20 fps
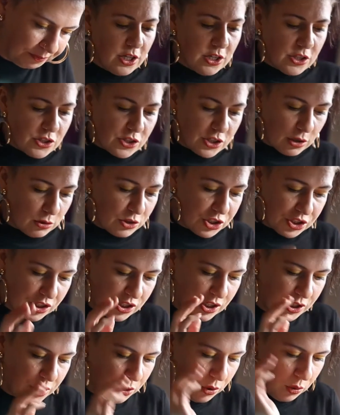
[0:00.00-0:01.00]
So just
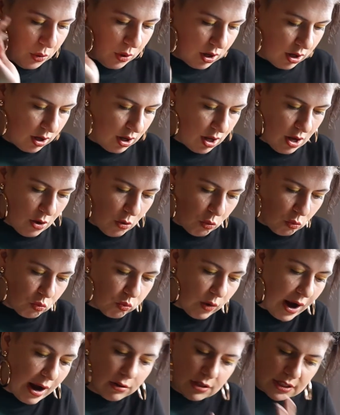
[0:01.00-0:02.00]
to
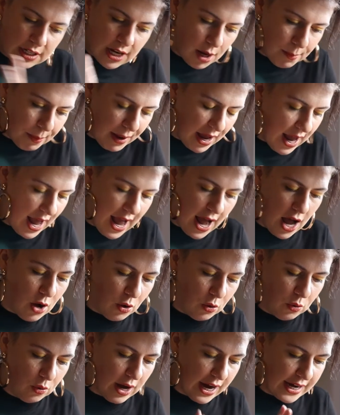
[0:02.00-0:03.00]
round up
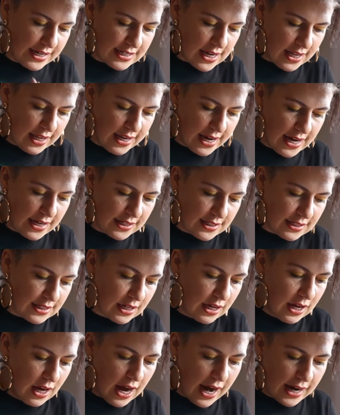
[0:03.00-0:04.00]
how I did this,
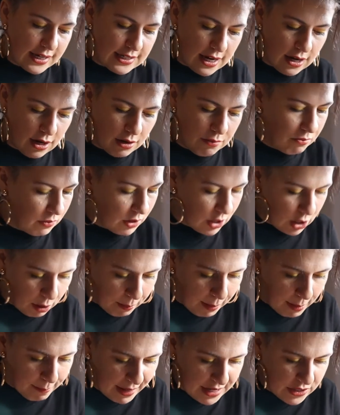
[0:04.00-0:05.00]
I did, you know,
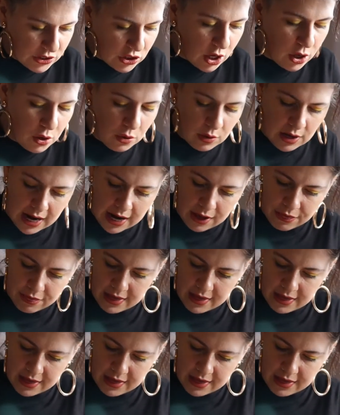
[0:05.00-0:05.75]
my base coat, and